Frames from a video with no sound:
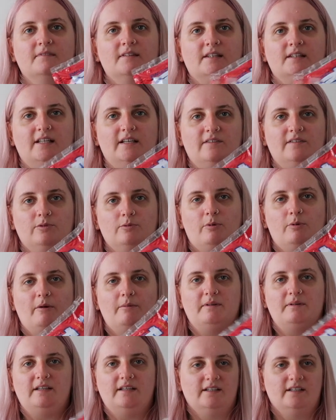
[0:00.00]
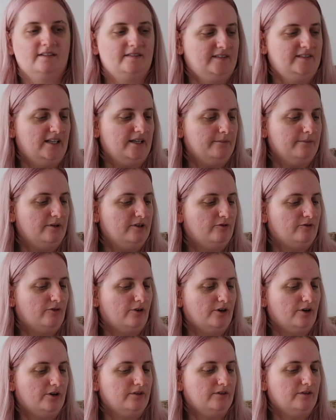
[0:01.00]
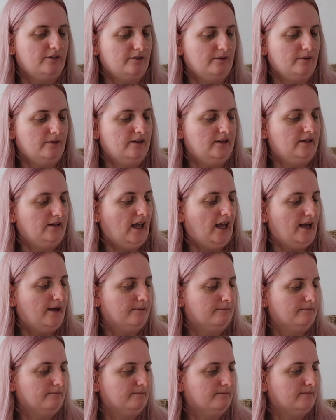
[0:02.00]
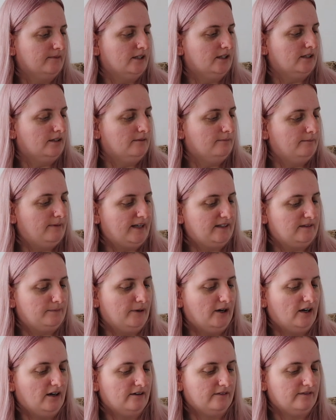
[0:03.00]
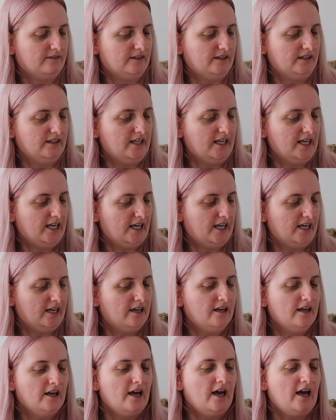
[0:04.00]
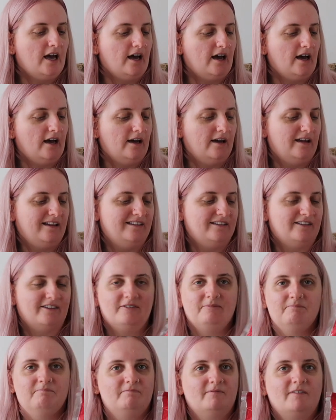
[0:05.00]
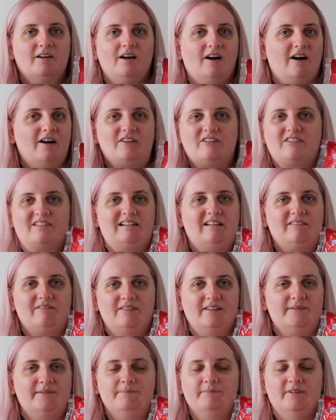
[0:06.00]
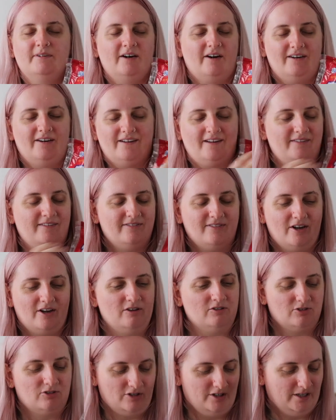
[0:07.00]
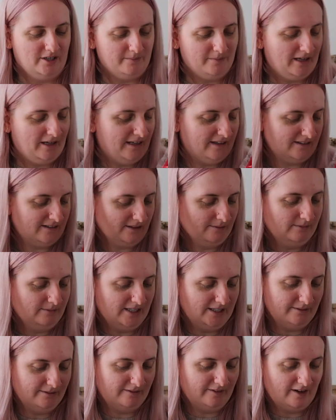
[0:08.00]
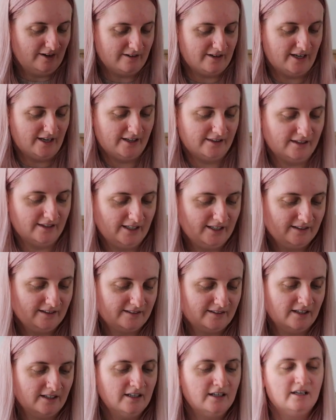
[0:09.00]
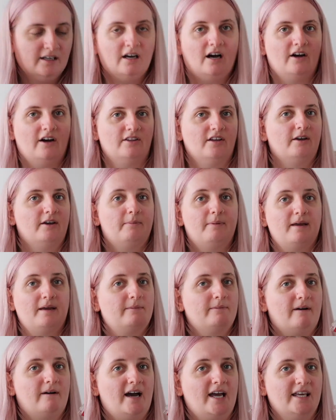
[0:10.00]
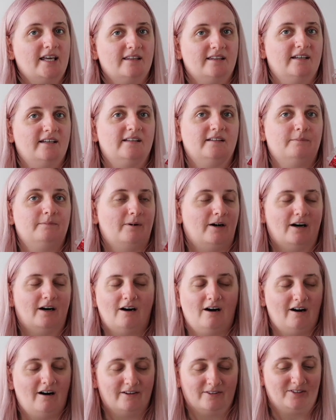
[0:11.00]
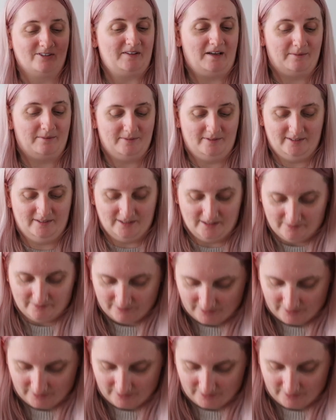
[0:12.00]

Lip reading: this will probably see me through the best part of the year, and I just love them. No trip is complete without getting these. I know people hate these, but I just absolutely love